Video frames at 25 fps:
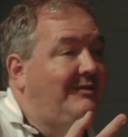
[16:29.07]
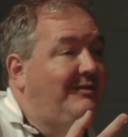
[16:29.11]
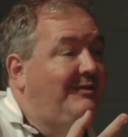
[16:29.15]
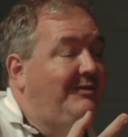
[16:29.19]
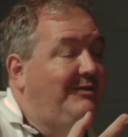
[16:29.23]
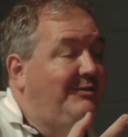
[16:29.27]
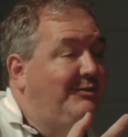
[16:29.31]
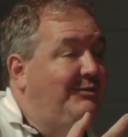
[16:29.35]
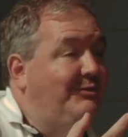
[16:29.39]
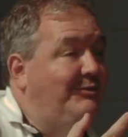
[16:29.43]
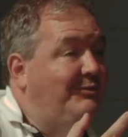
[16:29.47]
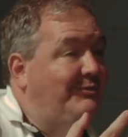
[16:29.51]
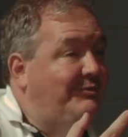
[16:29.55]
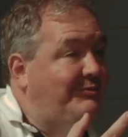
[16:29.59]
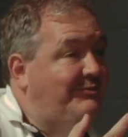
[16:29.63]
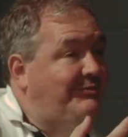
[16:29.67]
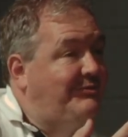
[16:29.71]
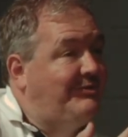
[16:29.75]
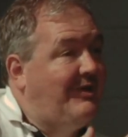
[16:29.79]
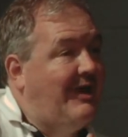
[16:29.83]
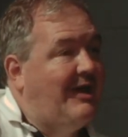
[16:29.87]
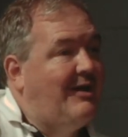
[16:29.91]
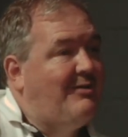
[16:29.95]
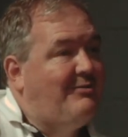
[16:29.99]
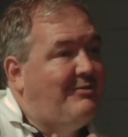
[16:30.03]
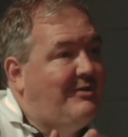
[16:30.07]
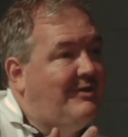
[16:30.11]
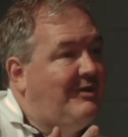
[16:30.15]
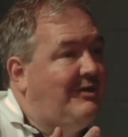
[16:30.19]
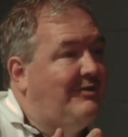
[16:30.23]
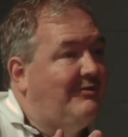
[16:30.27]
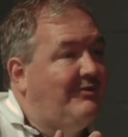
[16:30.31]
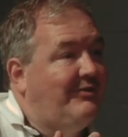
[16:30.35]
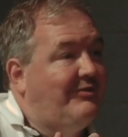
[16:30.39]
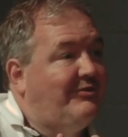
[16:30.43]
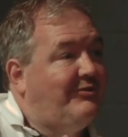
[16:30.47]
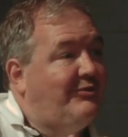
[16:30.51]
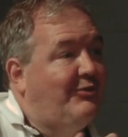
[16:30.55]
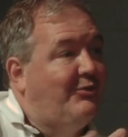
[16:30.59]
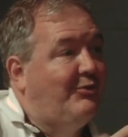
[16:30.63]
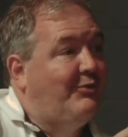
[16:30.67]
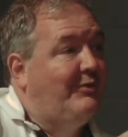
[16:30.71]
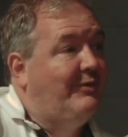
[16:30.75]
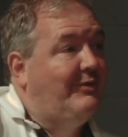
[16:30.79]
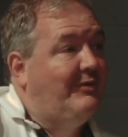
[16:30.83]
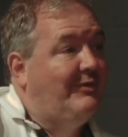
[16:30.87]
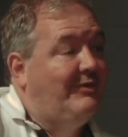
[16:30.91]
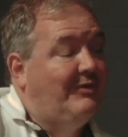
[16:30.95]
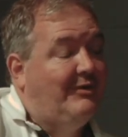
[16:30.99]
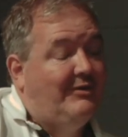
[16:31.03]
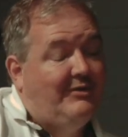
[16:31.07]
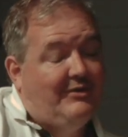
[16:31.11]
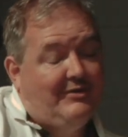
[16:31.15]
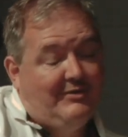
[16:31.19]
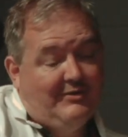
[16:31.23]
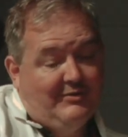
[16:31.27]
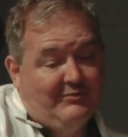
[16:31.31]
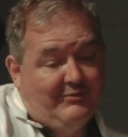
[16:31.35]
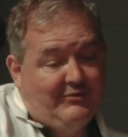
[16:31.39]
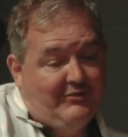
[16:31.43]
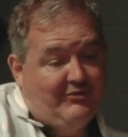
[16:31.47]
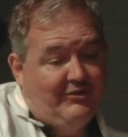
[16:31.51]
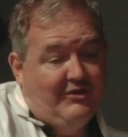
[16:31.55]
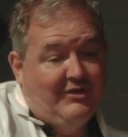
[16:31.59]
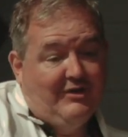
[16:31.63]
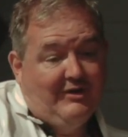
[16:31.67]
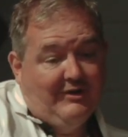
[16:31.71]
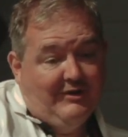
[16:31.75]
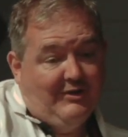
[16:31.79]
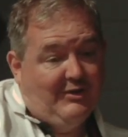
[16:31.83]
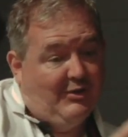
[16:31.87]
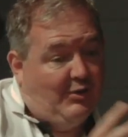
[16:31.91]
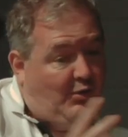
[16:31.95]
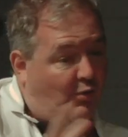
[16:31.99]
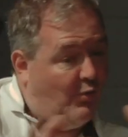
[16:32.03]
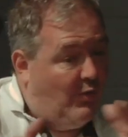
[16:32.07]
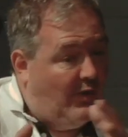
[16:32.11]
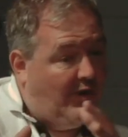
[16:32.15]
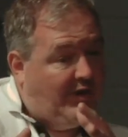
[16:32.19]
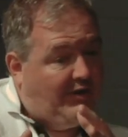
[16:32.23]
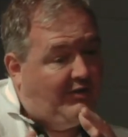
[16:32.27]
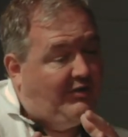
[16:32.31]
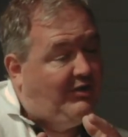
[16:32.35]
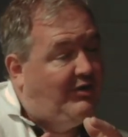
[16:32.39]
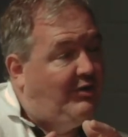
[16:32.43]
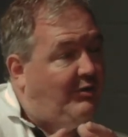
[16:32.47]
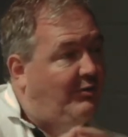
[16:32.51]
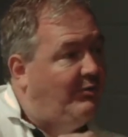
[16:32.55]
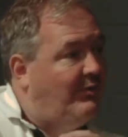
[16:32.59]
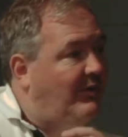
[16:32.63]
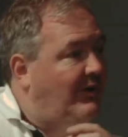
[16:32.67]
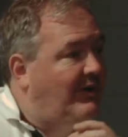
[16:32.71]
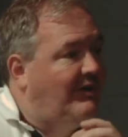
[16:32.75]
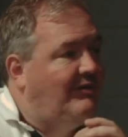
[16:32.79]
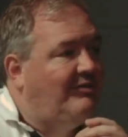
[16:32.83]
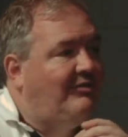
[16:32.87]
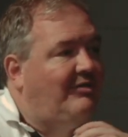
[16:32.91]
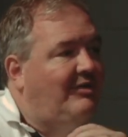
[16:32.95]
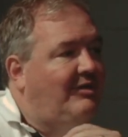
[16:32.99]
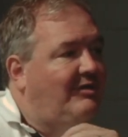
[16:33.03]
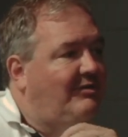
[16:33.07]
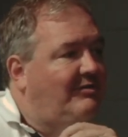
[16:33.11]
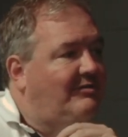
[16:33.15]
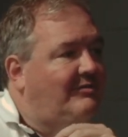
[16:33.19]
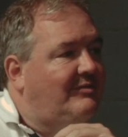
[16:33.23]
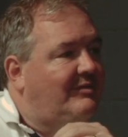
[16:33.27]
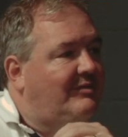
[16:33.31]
your sharing of a story, of a journey that you're quite new into.